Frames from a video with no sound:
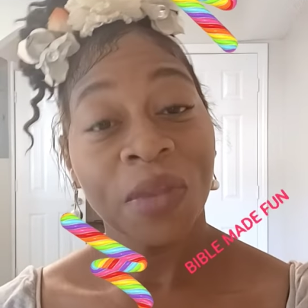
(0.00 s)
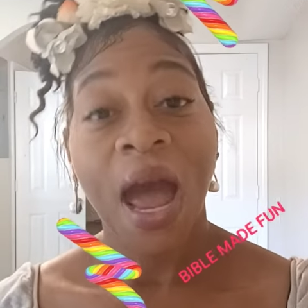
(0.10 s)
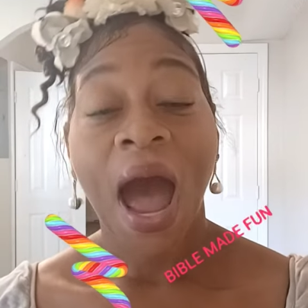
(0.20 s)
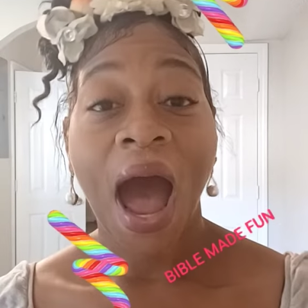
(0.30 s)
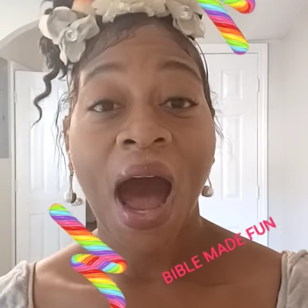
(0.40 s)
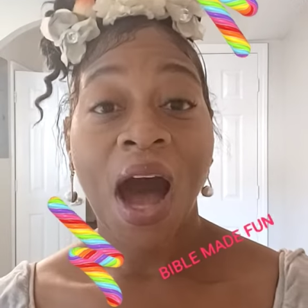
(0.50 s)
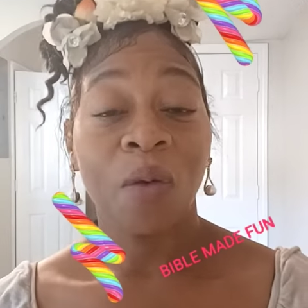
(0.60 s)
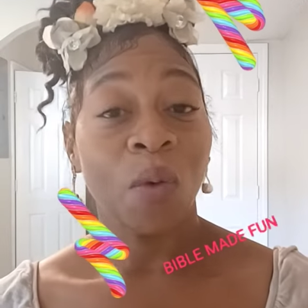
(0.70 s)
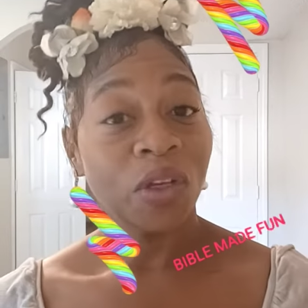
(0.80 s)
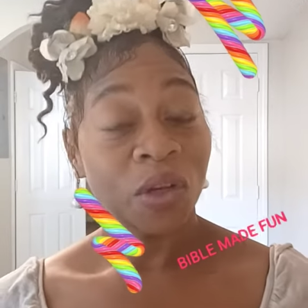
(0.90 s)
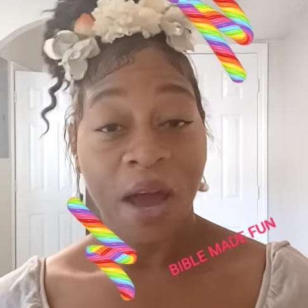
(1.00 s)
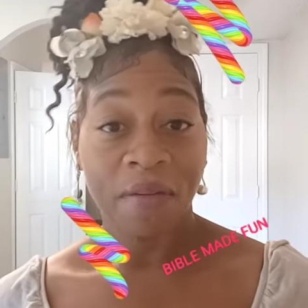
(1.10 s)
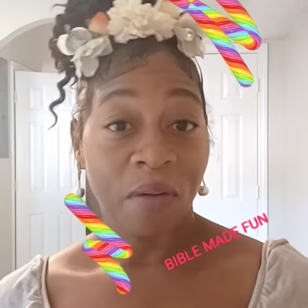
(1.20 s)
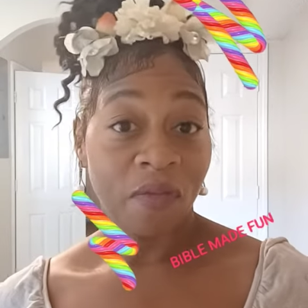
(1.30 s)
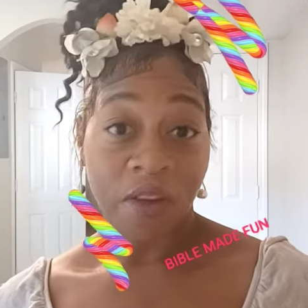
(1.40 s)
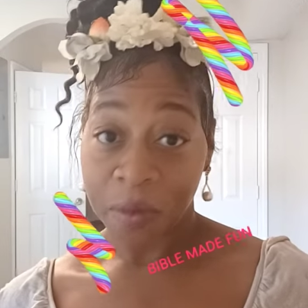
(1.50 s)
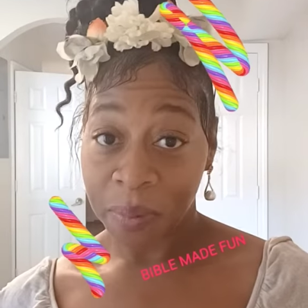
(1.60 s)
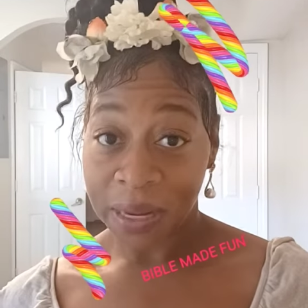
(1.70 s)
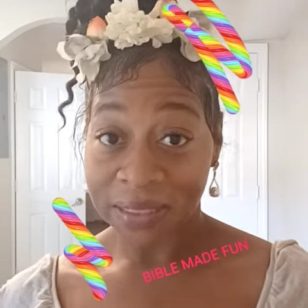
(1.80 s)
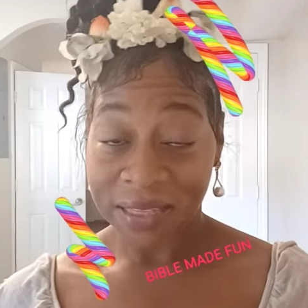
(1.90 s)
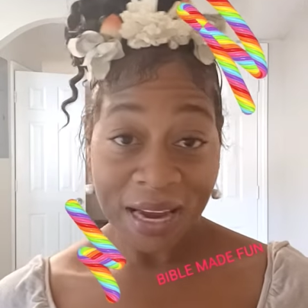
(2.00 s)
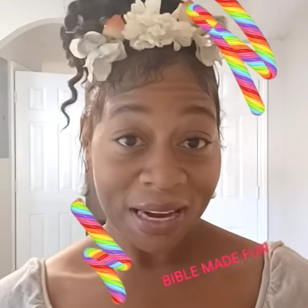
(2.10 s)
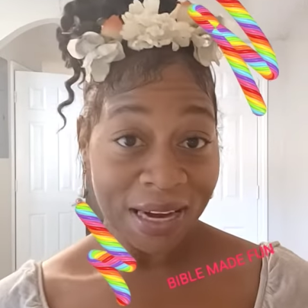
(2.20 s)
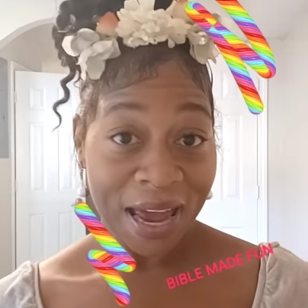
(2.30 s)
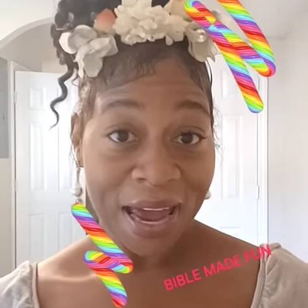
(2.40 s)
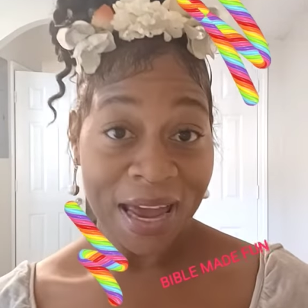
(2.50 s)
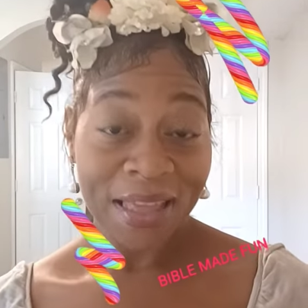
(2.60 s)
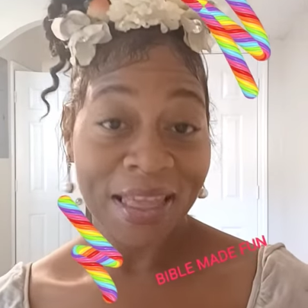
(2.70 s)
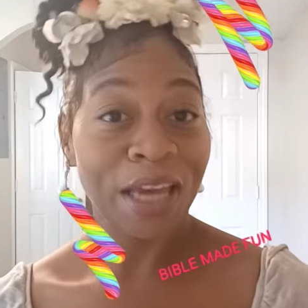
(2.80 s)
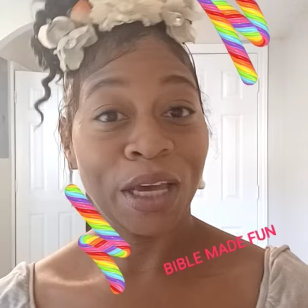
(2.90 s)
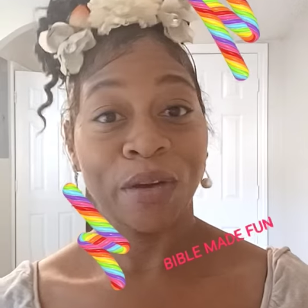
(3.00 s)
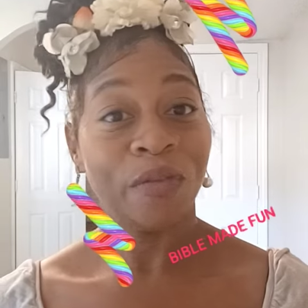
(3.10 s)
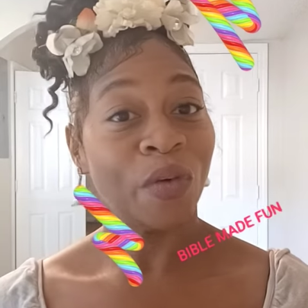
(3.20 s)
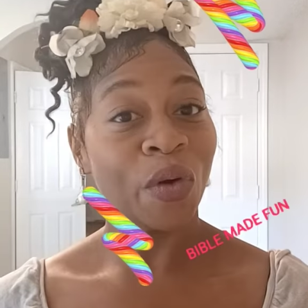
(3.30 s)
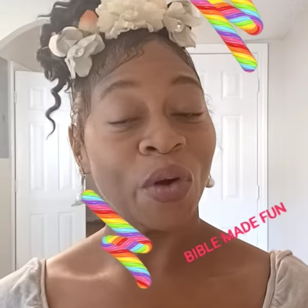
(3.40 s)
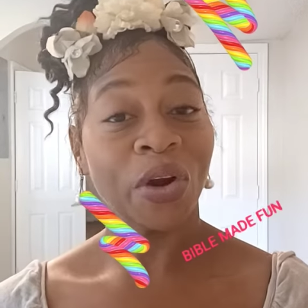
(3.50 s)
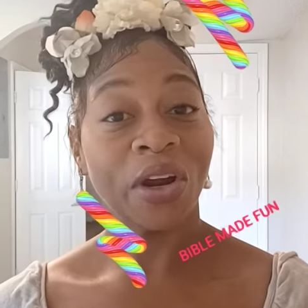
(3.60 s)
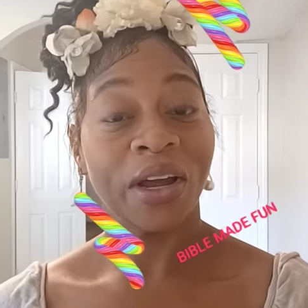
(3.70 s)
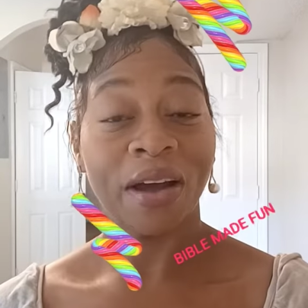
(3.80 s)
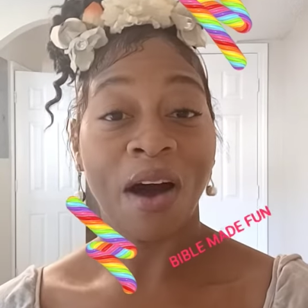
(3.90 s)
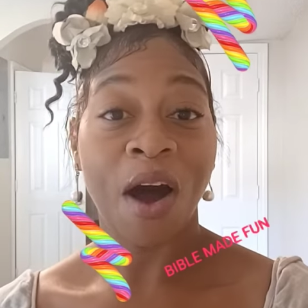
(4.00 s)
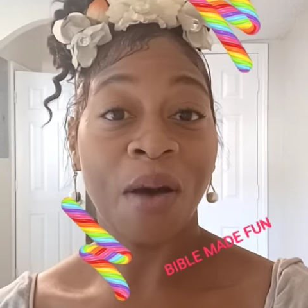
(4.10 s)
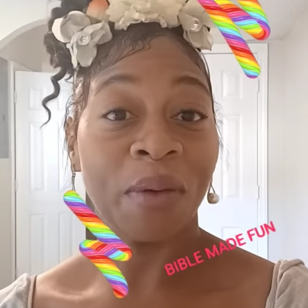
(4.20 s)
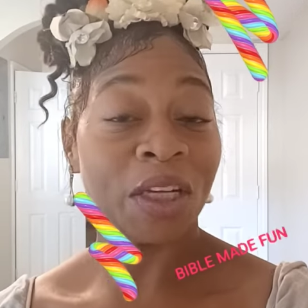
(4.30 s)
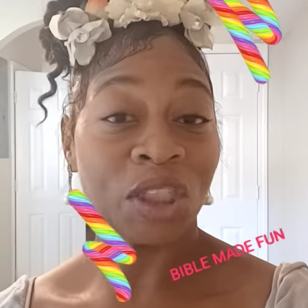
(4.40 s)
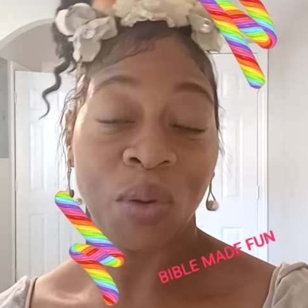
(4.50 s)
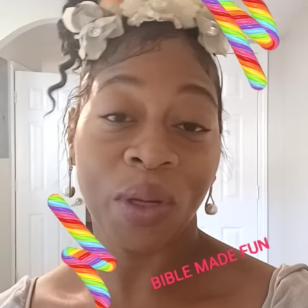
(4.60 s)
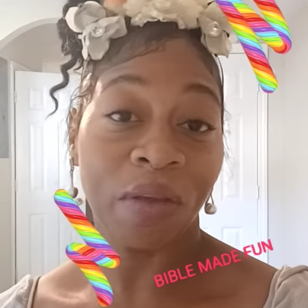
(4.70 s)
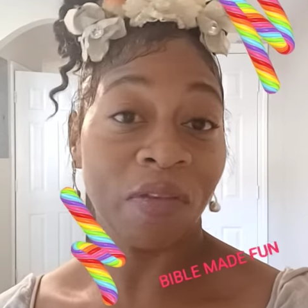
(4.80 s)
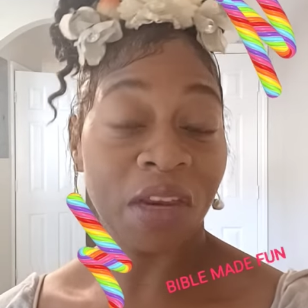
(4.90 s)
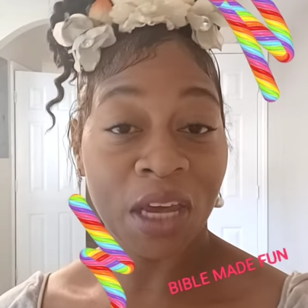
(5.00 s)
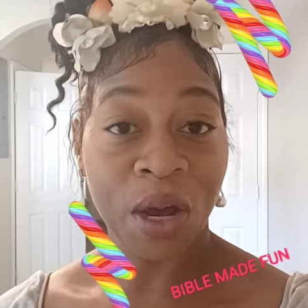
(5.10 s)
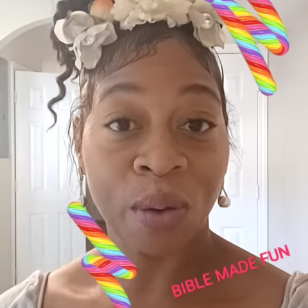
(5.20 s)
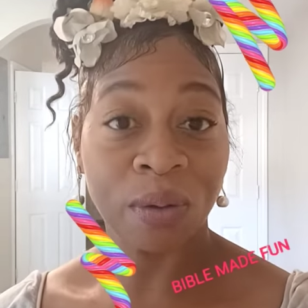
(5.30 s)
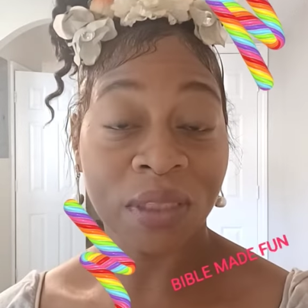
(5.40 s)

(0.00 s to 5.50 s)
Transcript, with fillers: I want you to have a very blessed day today. Thank you for uh, enjoying the videos.